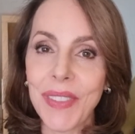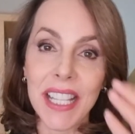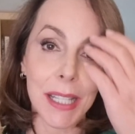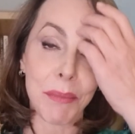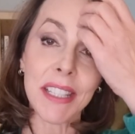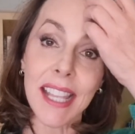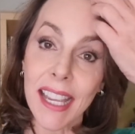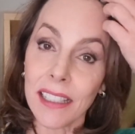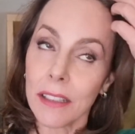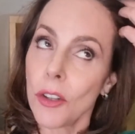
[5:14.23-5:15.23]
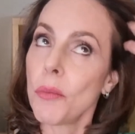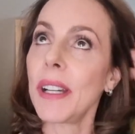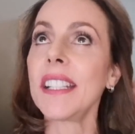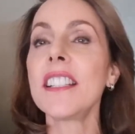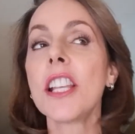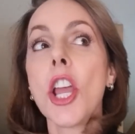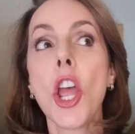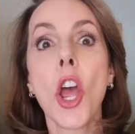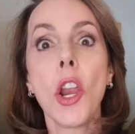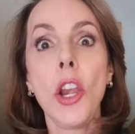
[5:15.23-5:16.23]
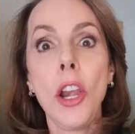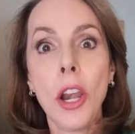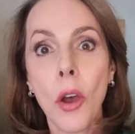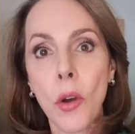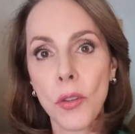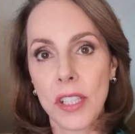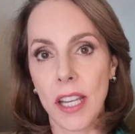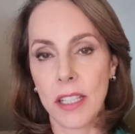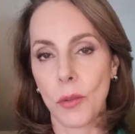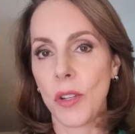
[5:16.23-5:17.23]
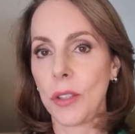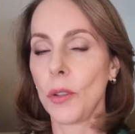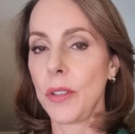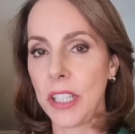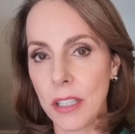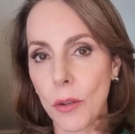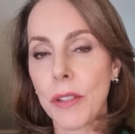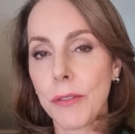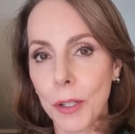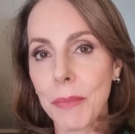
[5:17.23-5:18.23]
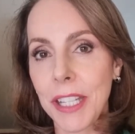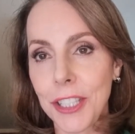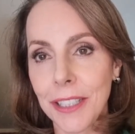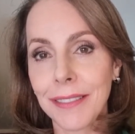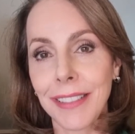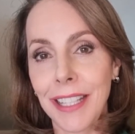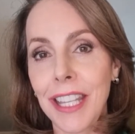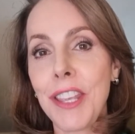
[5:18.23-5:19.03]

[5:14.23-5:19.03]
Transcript: It's a bit technical, but it's loaded with original information